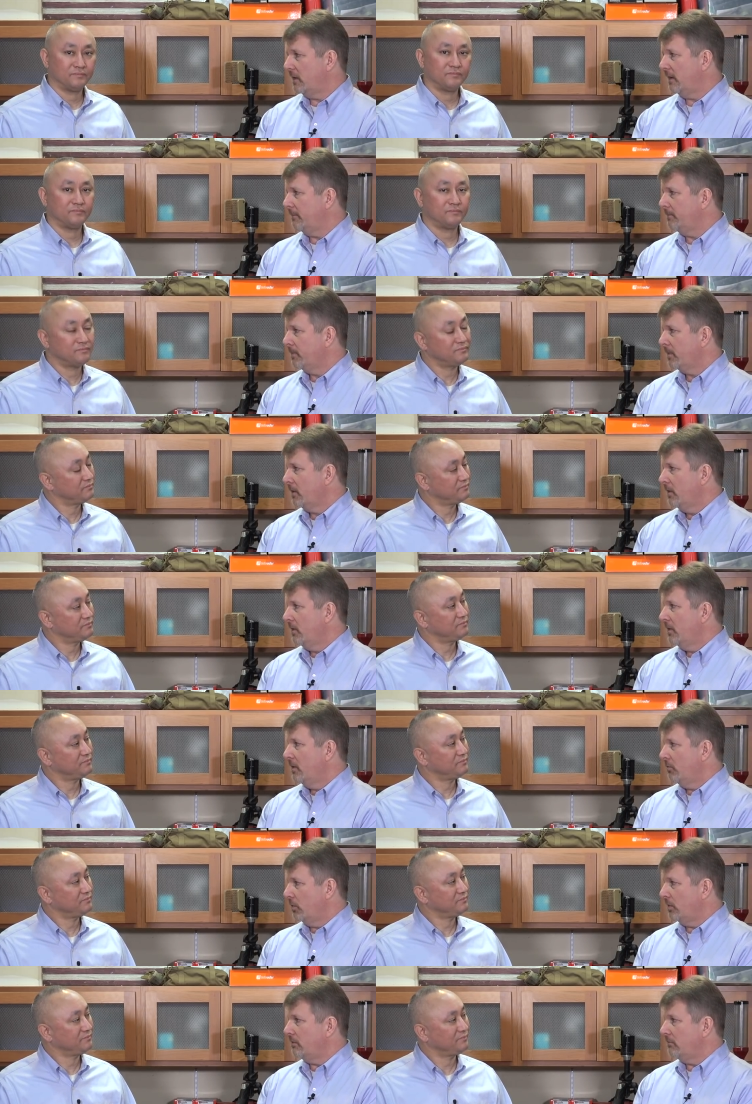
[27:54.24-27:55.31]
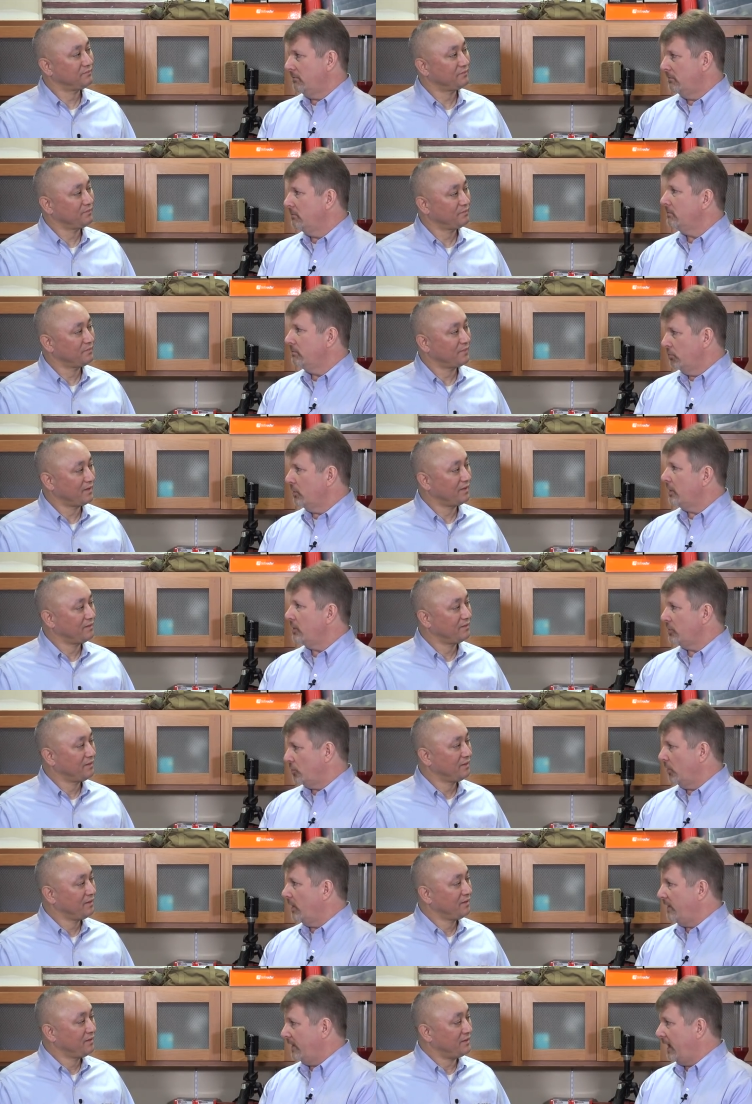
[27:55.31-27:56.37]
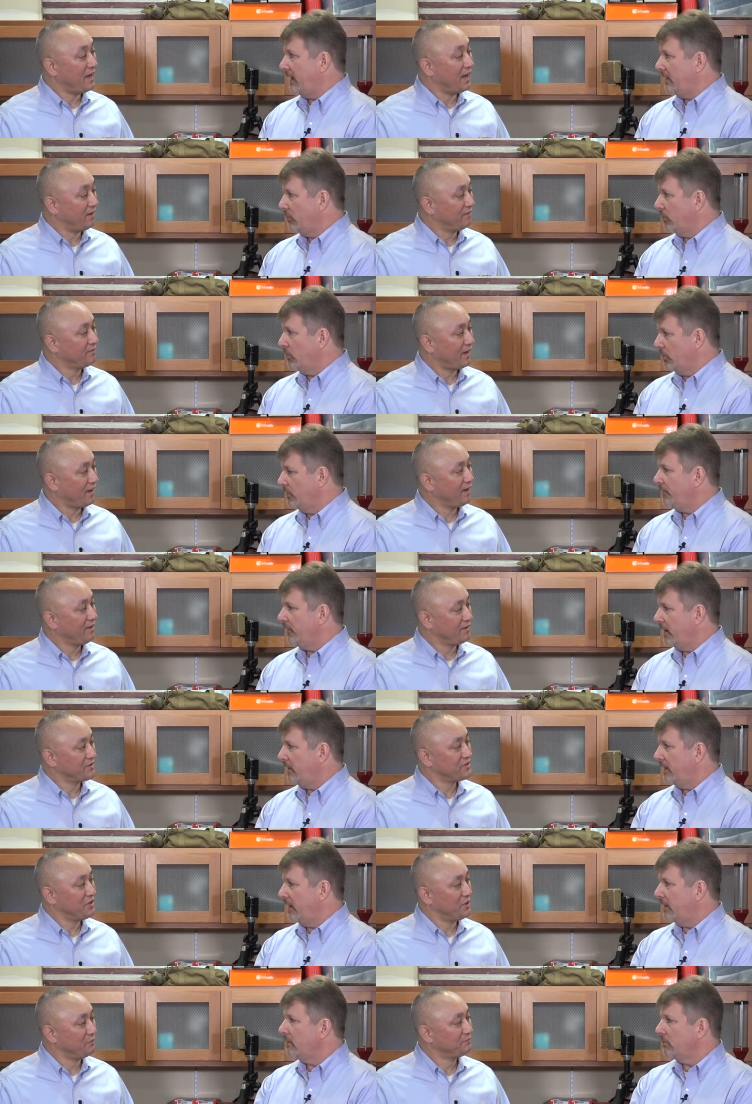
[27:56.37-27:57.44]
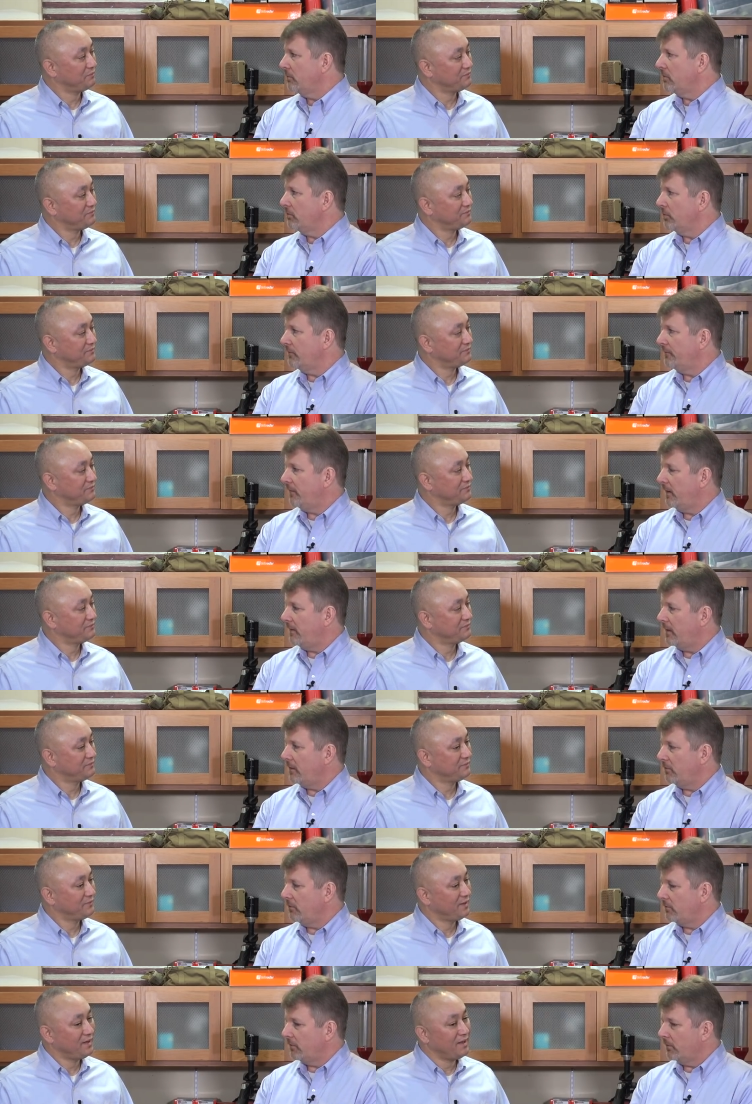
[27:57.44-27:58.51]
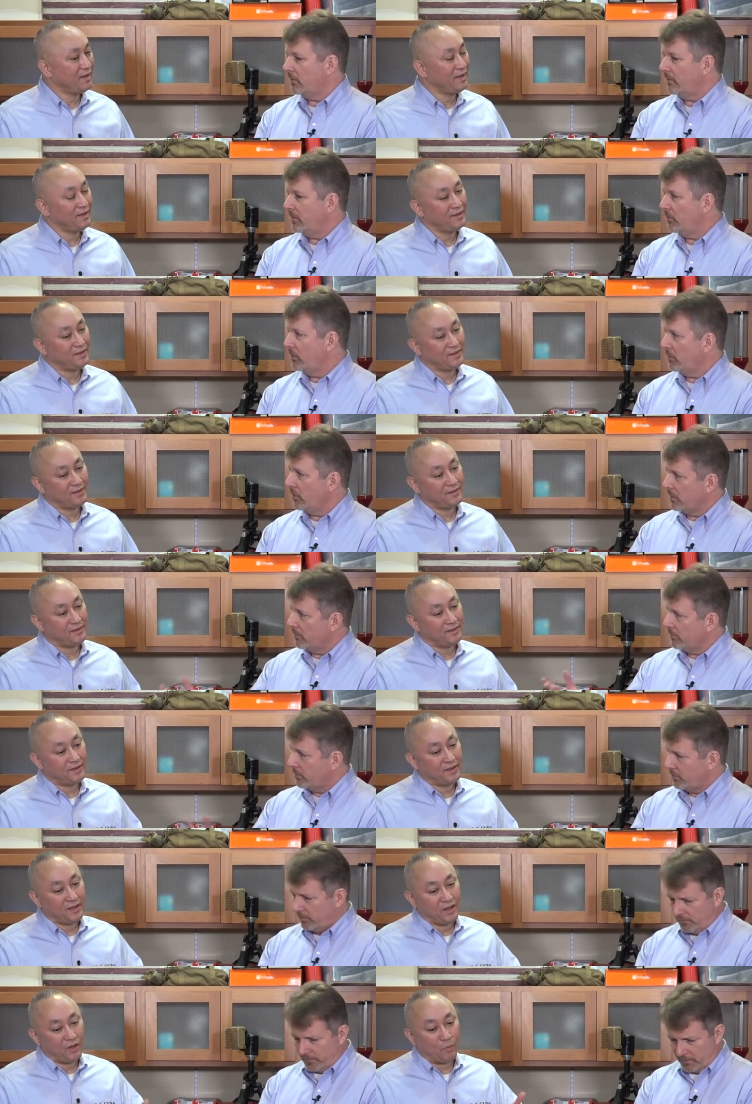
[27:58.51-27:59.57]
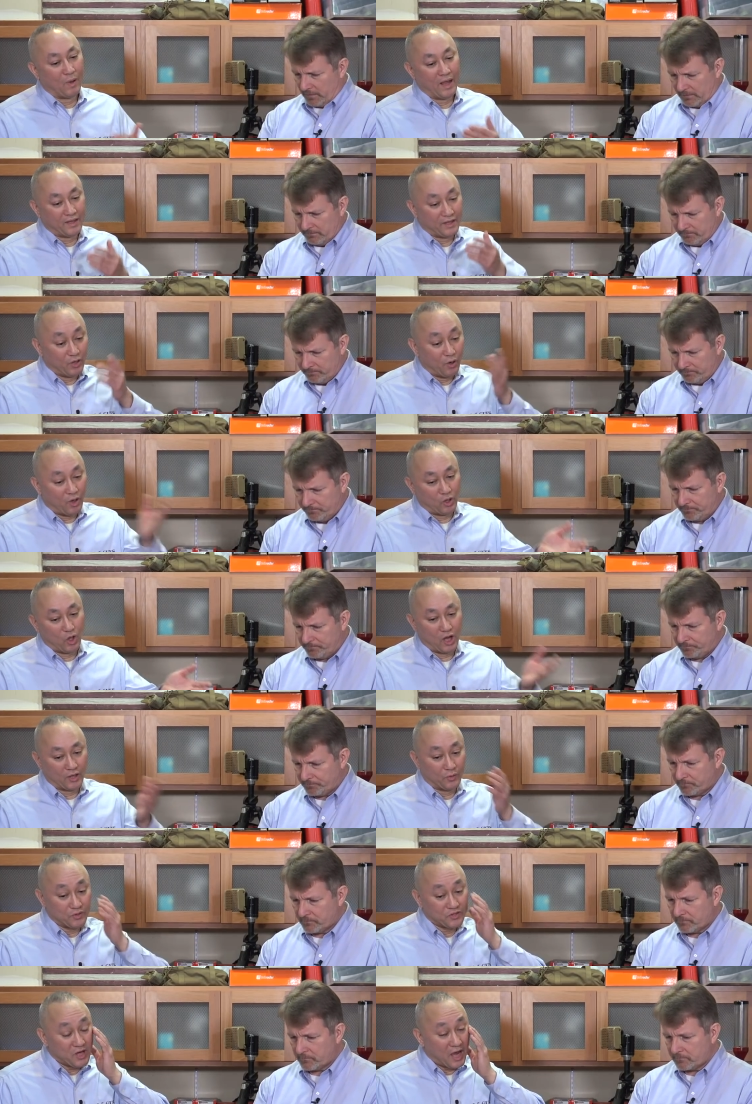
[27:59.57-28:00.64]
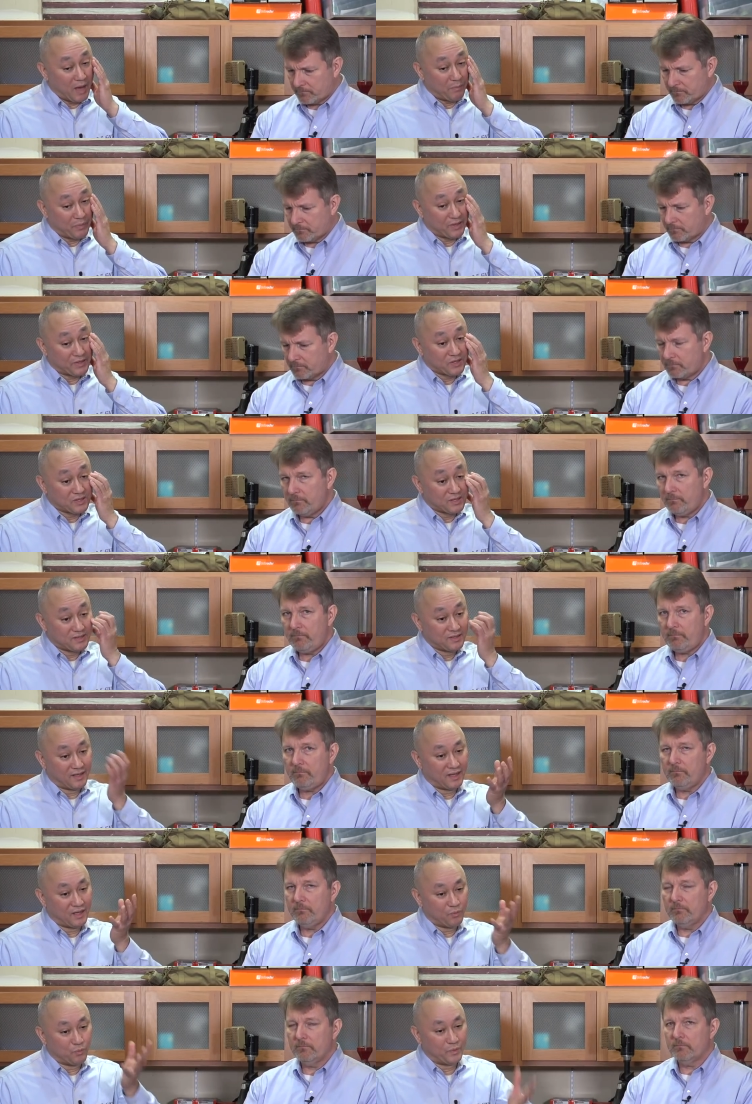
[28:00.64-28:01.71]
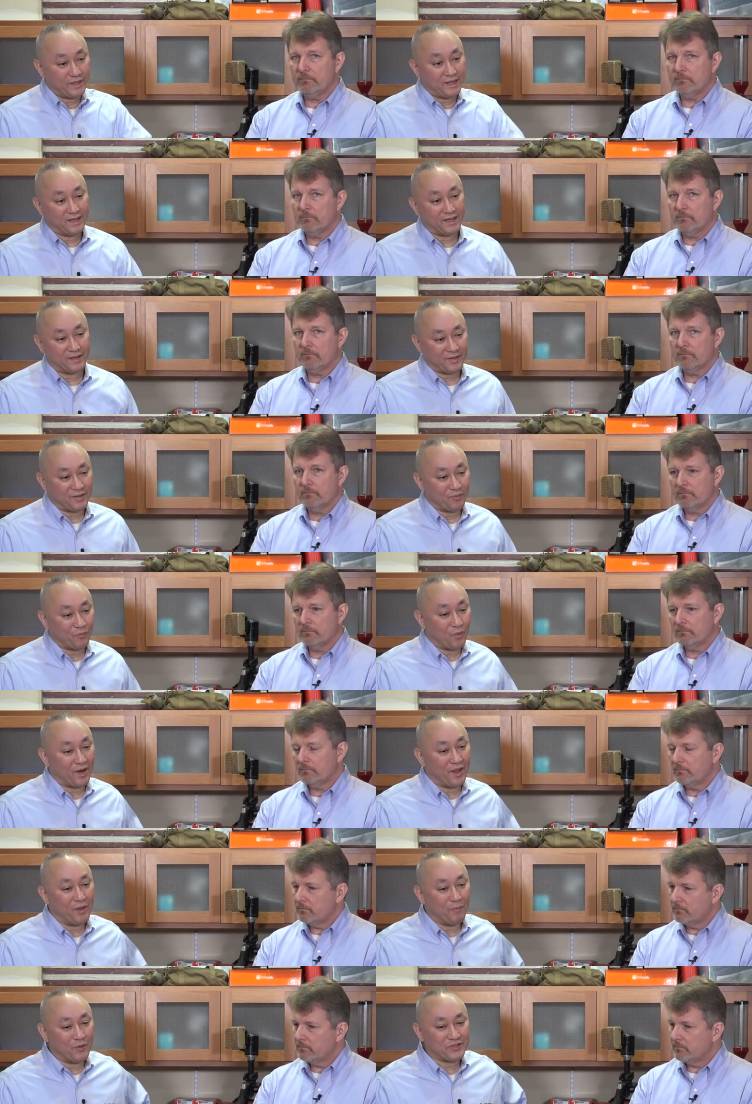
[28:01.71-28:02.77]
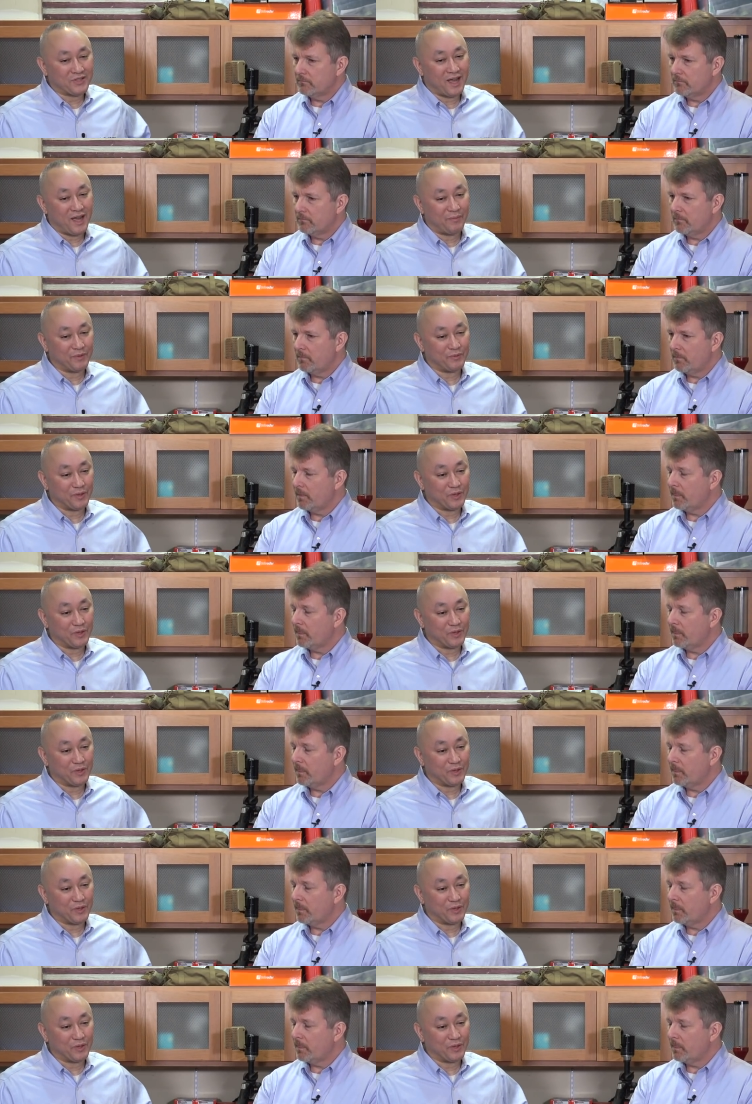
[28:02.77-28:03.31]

Speaker 1: uh, would would enjoy that. Yeah, would, would I, find I that so. would, find that useful. I mean, what what, what do you think? Well, about?
Speaker 2: you know, along those topics, uh, we get one of the most common